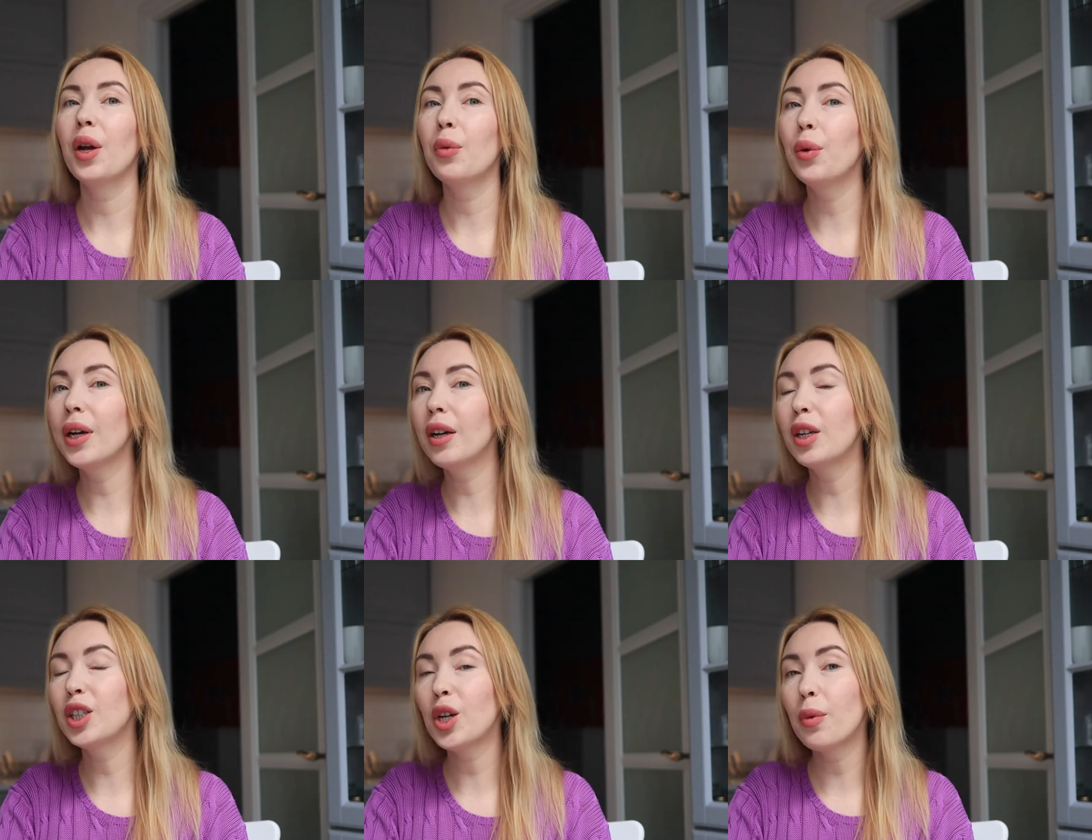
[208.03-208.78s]
a
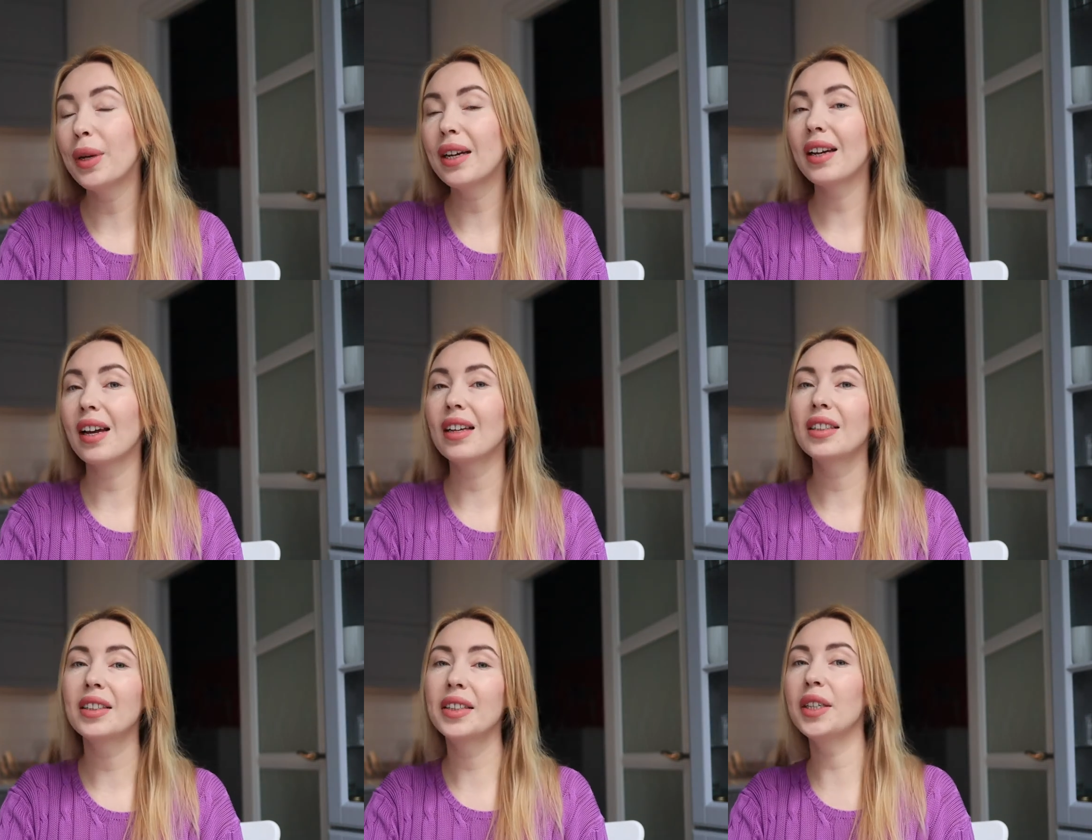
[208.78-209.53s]
weekly shopping
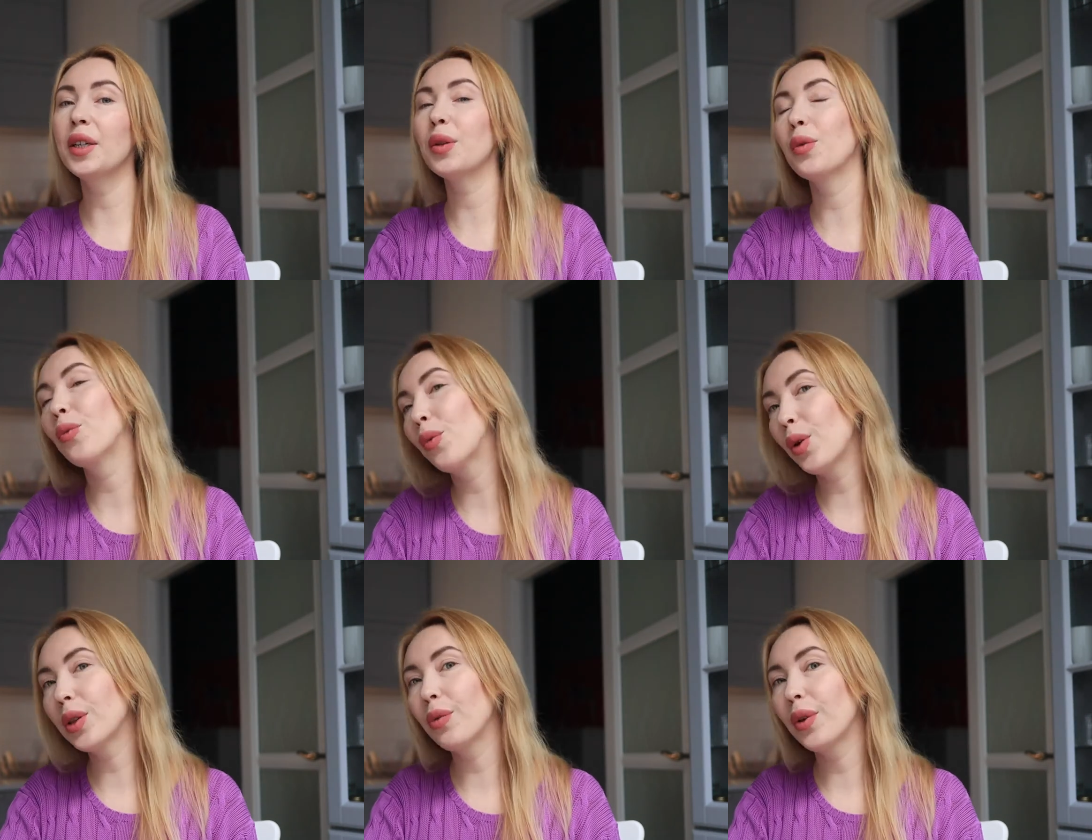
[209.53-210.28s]
and see
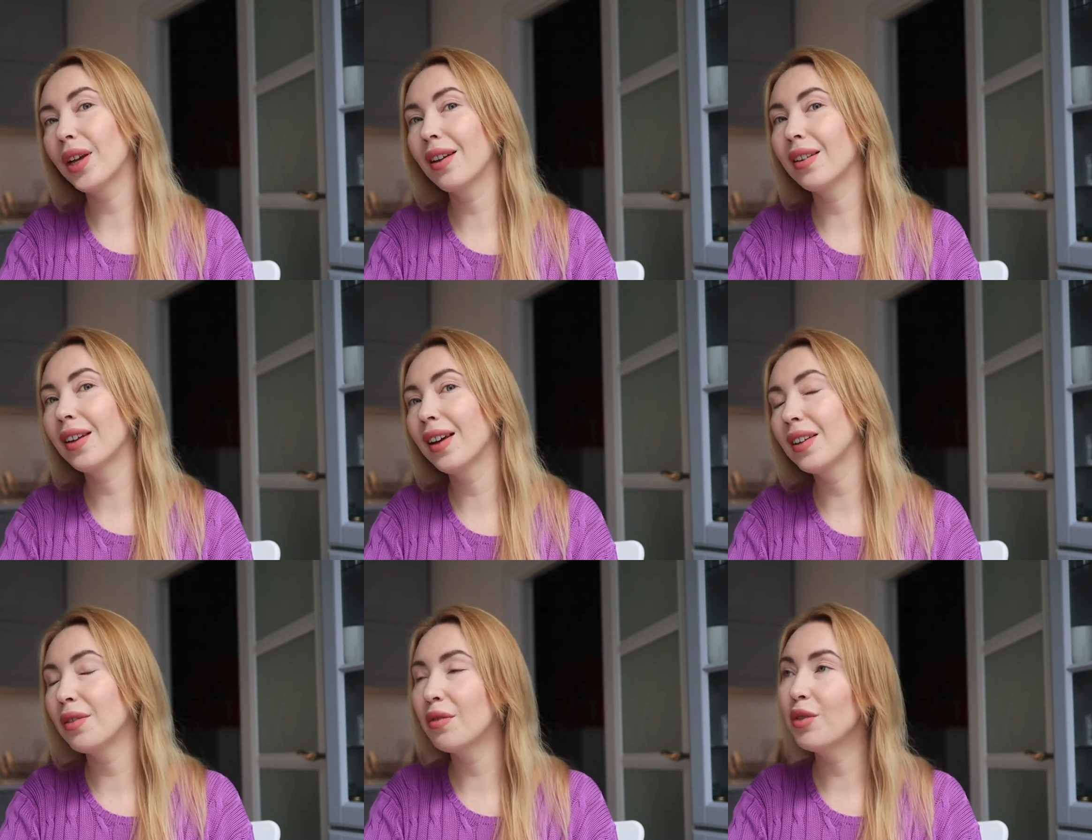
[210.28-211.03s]
what we can
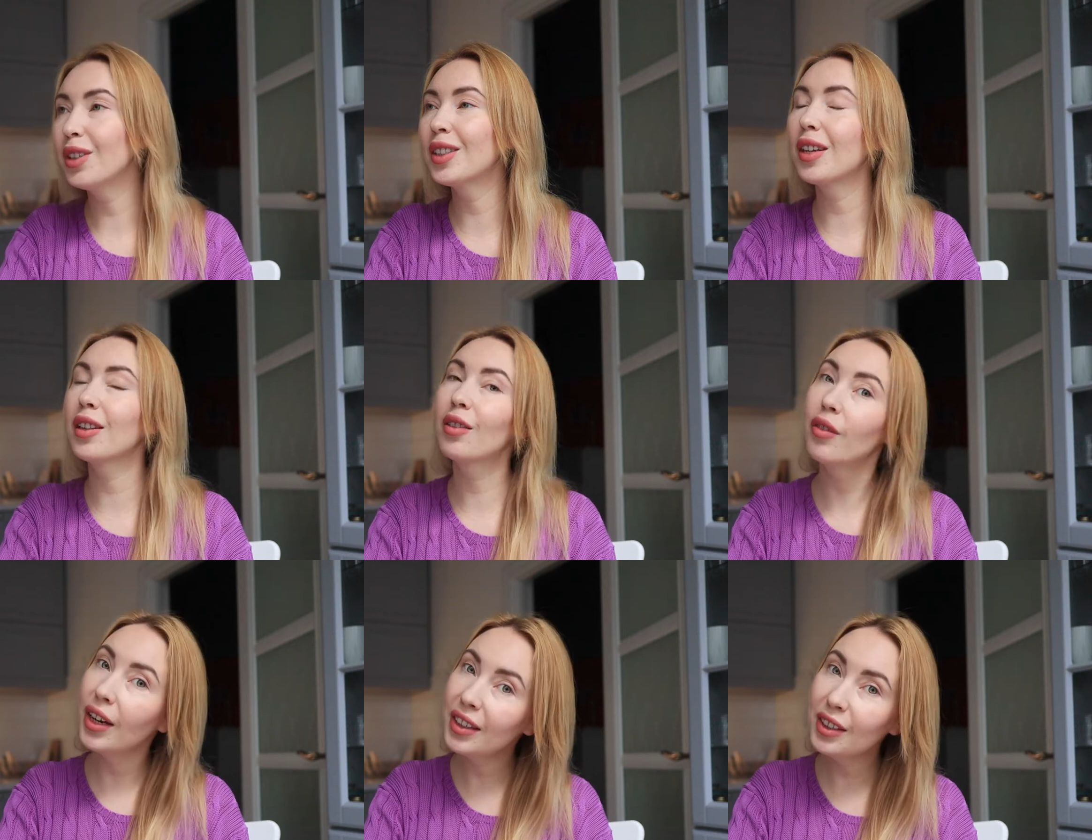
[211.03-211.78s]
get with
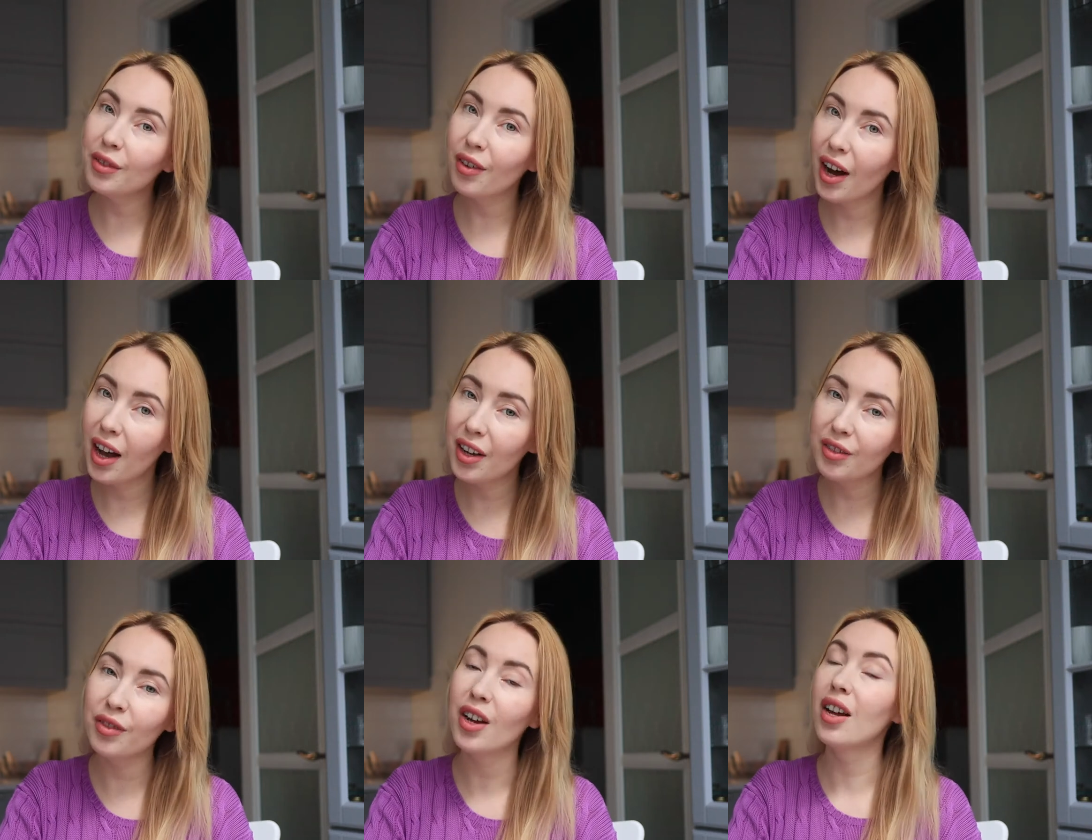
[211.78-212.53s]

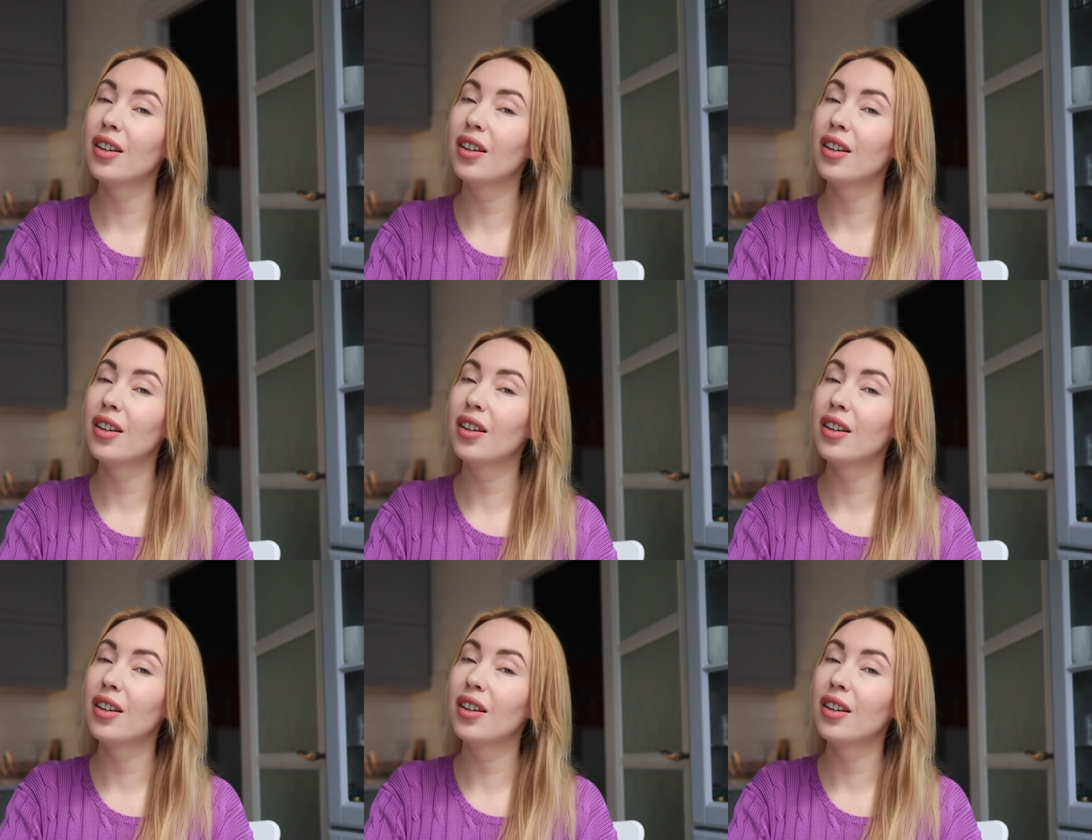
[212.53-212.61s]
twenty-five